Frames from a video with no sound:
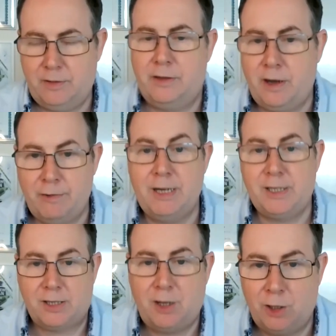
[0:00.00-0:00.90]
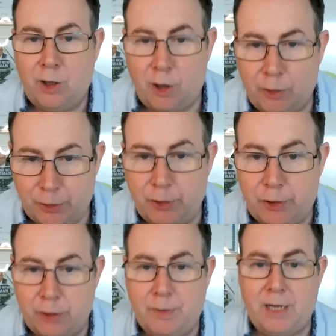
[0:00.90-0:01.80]
there is a lot on
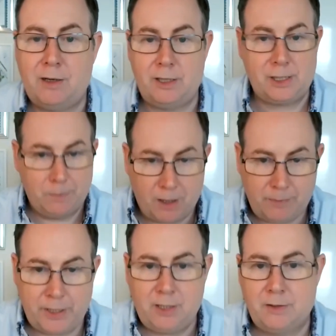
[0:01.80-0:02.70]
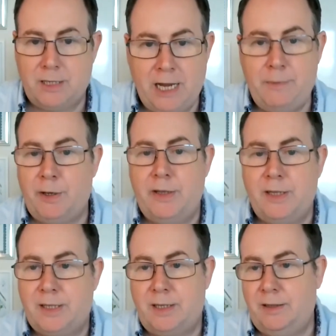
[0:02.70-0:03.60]
YouTube now, like smart money content. Anybody
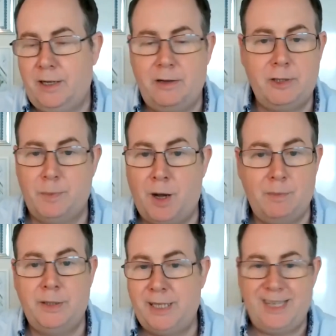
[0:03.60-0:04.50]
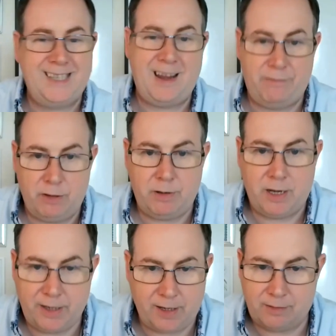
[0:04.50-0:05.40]
that's, smart money is
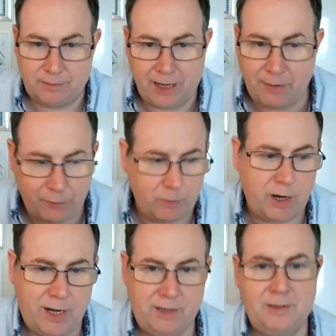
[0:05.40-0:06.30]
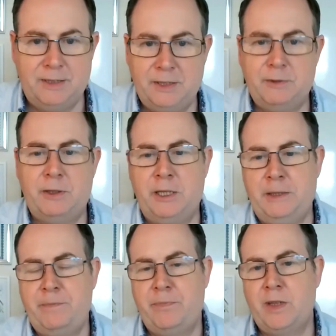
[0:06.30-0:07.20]
everywhere now. Everywhere,
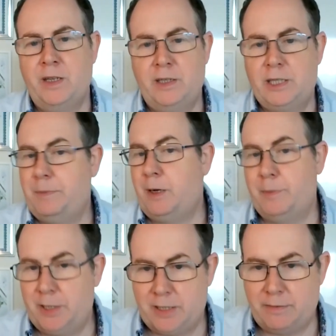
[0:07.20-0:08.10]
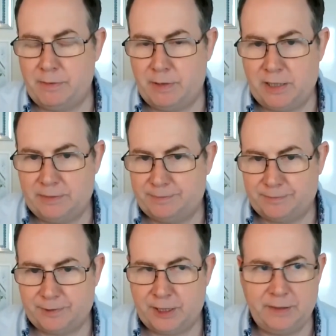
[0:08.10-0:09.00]
right? Smart money is everywhere,
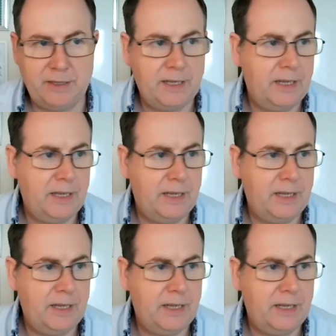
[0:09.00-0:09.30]
right?